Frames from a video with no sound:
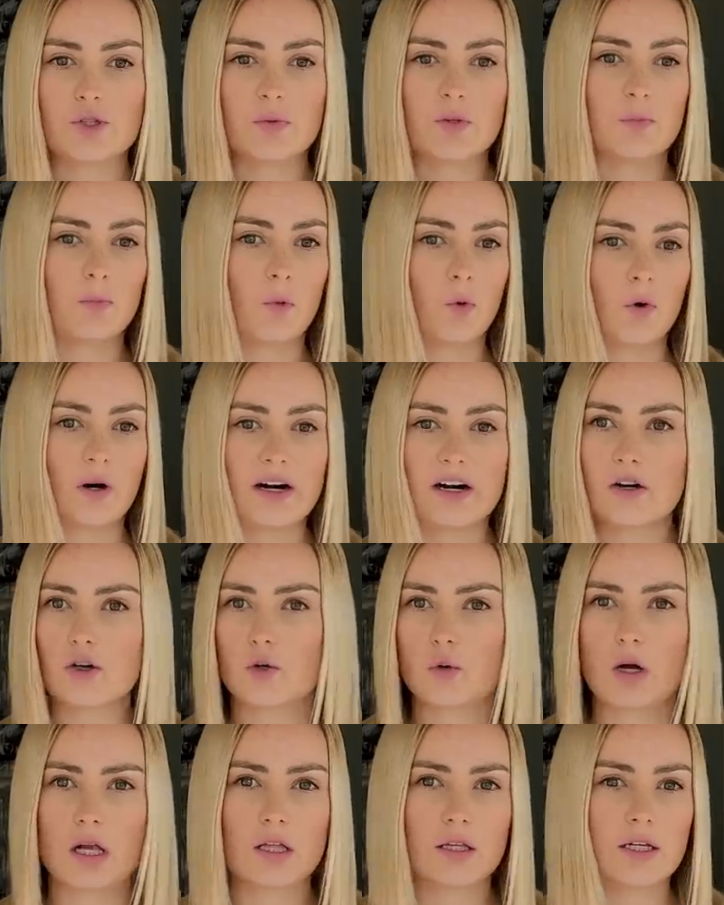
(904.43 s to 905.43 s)
with poor air
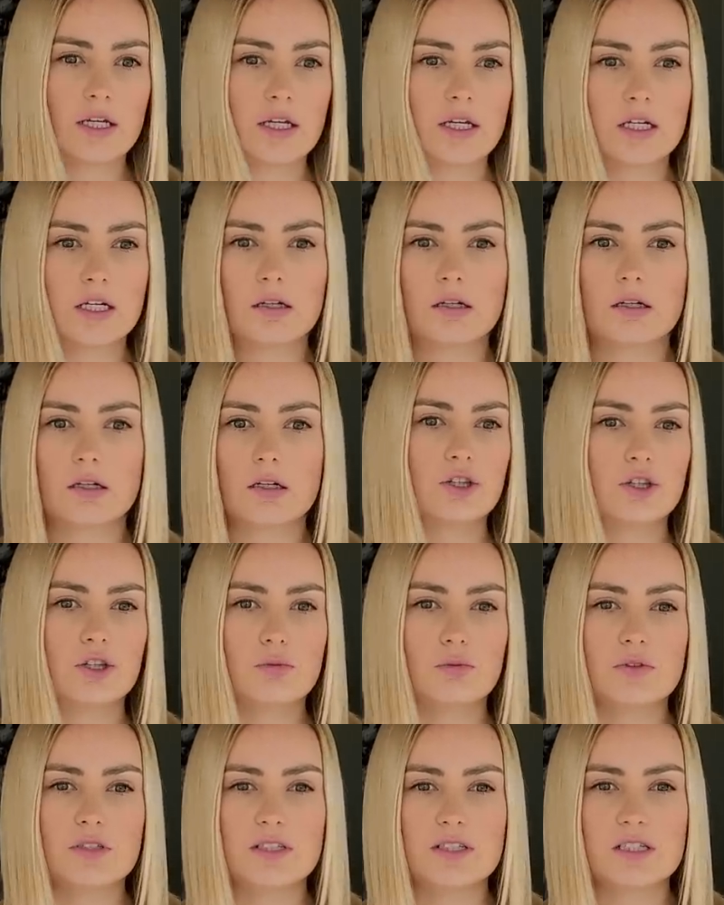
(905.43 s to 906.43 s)
quality here. There
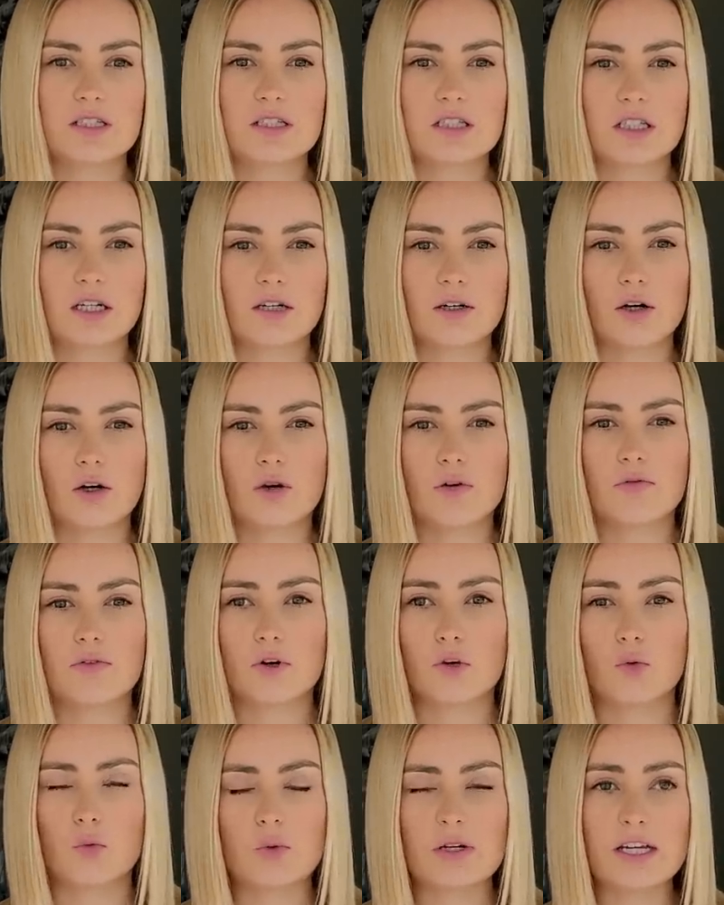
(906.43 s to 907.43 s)
was like over
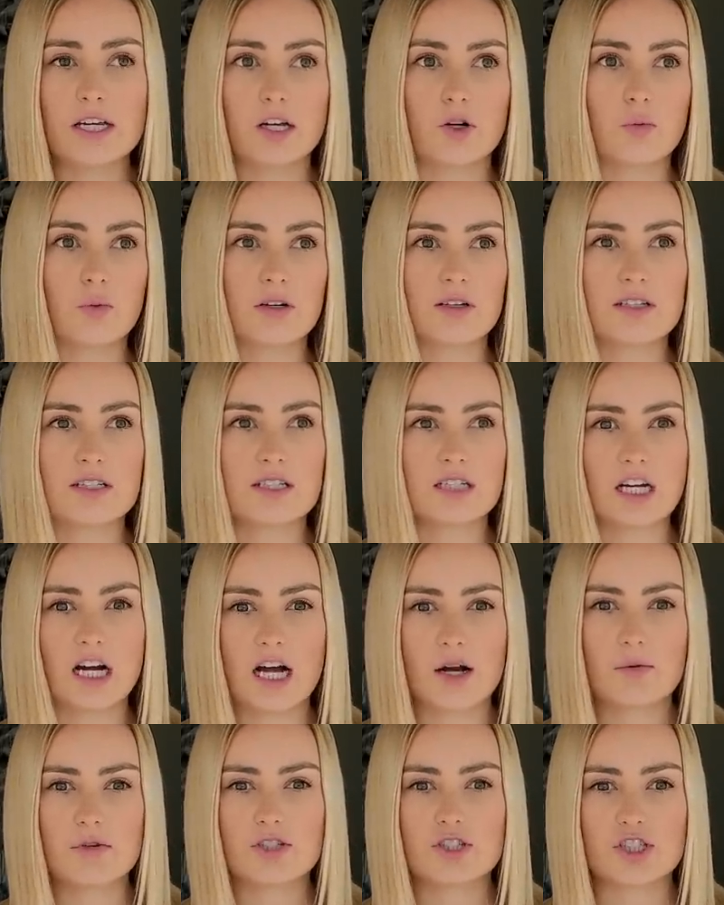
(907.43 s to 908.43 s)
a week where the sky
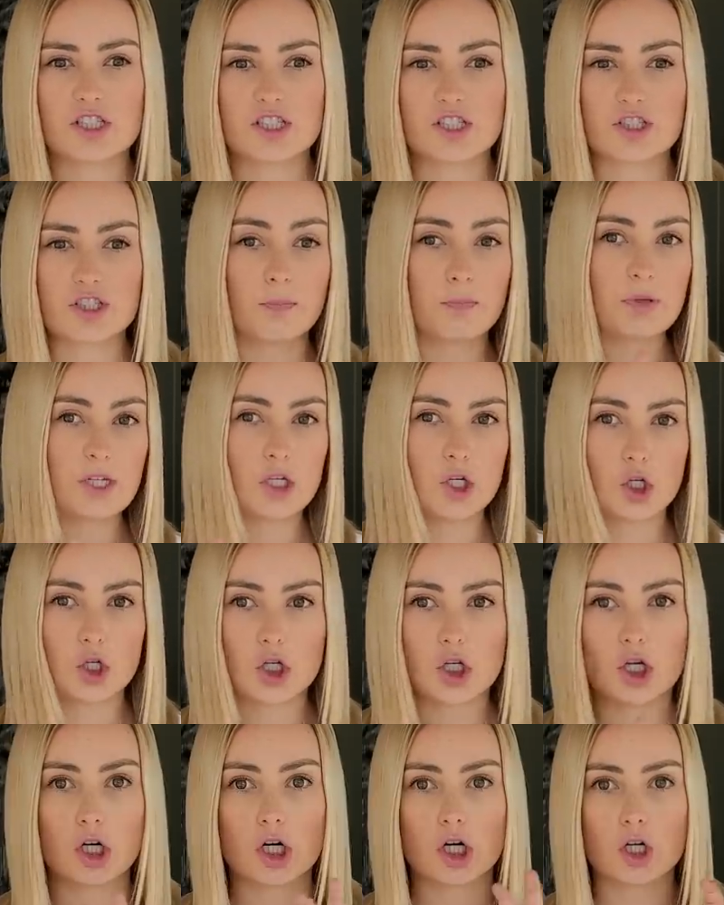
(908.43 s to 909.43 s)
was just
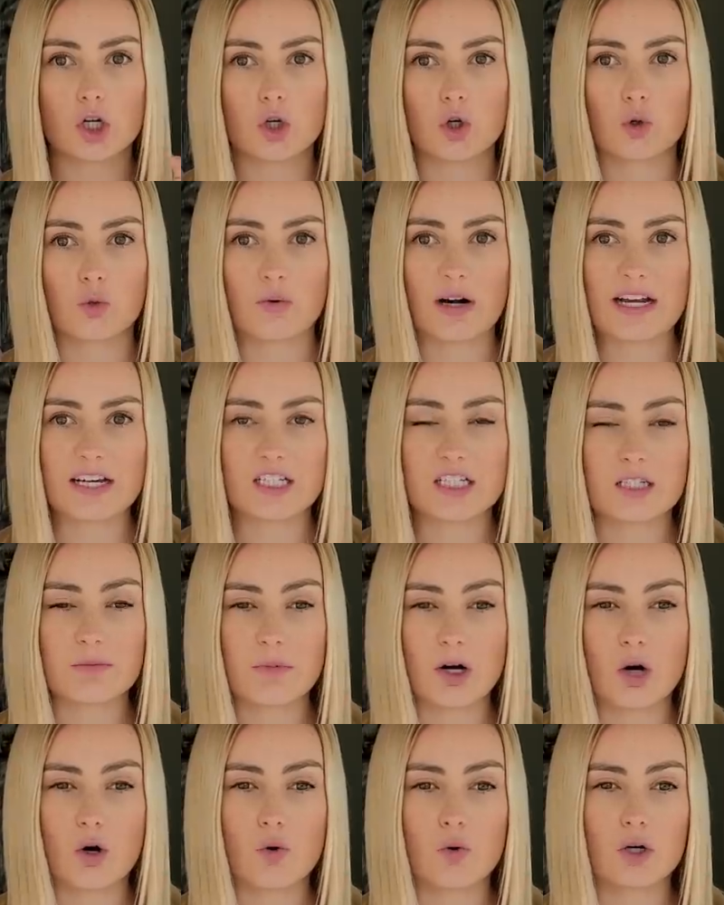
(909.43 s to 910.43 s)
pure gray
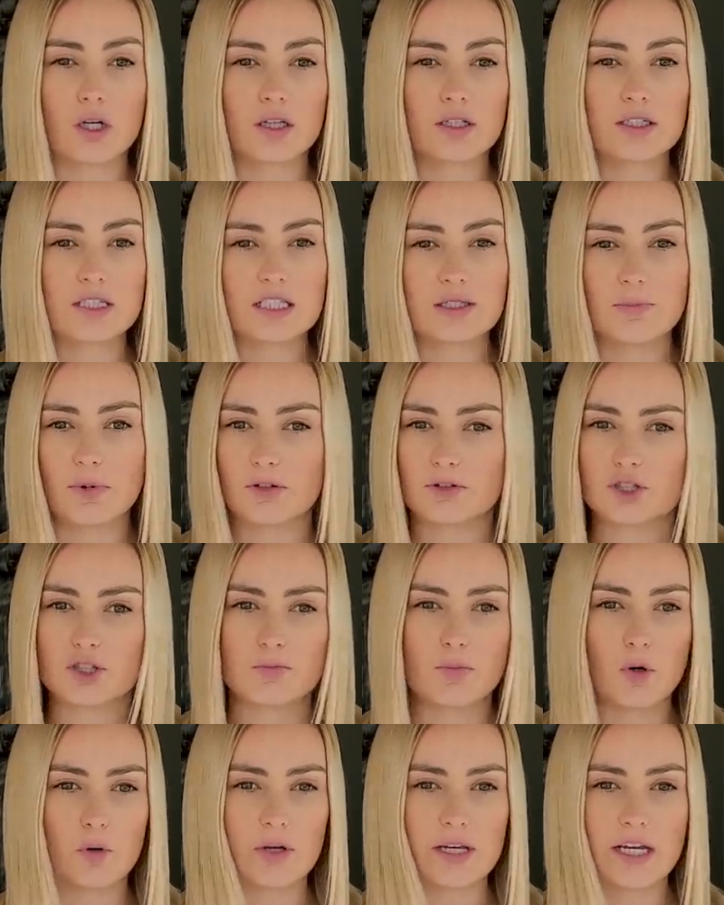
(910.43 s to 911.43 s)
smoke. It smelled
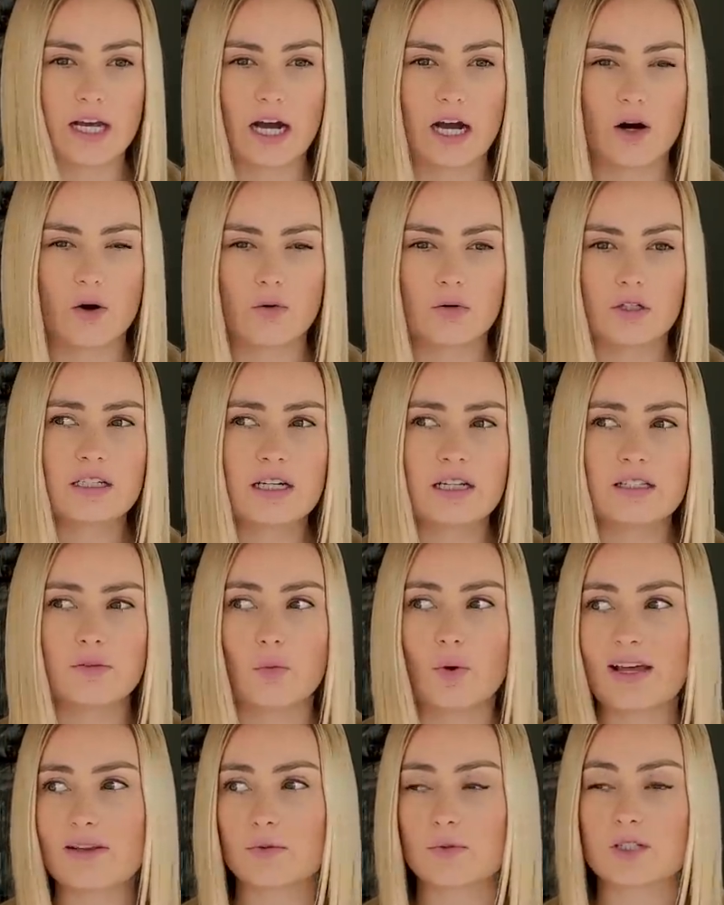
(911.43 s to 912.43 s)
smoky out, and the
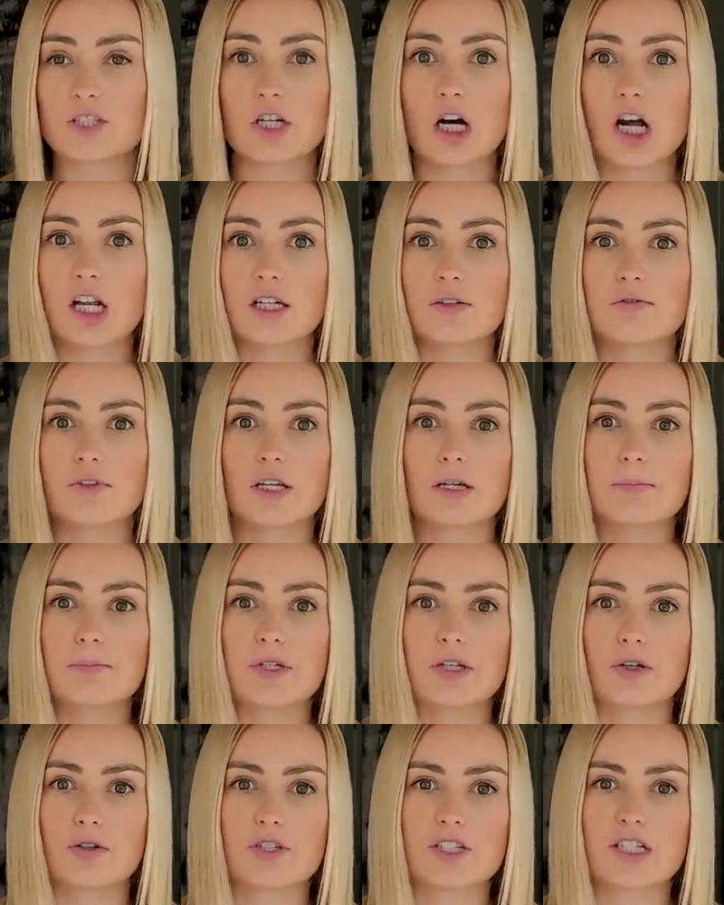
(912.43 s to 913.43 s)
weather was calling for like
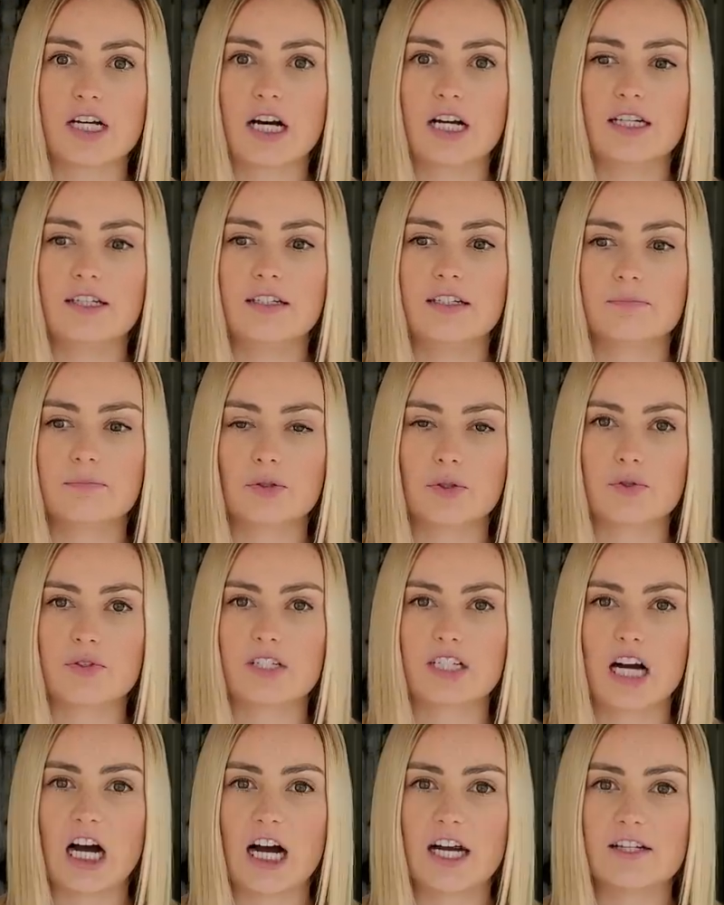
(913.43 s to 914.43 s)
pure sun, blue
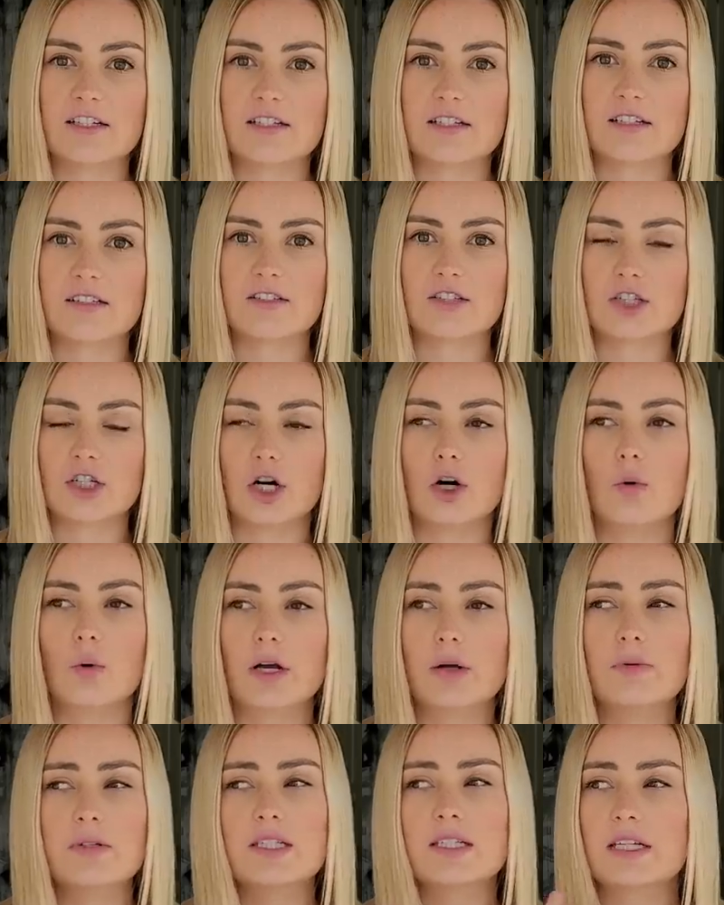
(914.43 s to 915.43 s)
skies. So
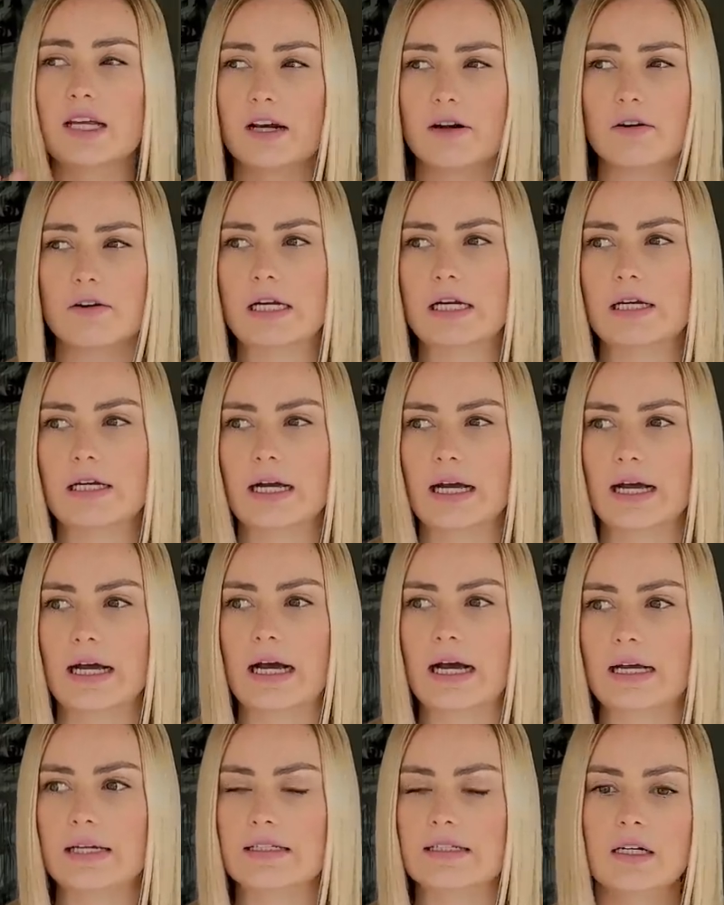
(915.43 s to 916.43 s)
it was scary.
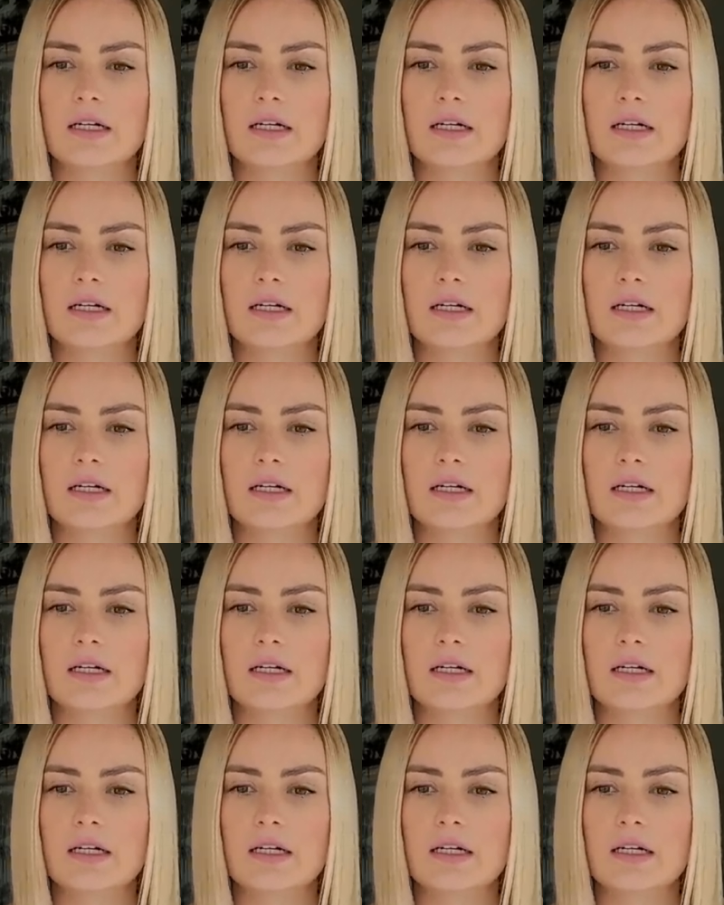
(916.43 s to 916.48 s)
And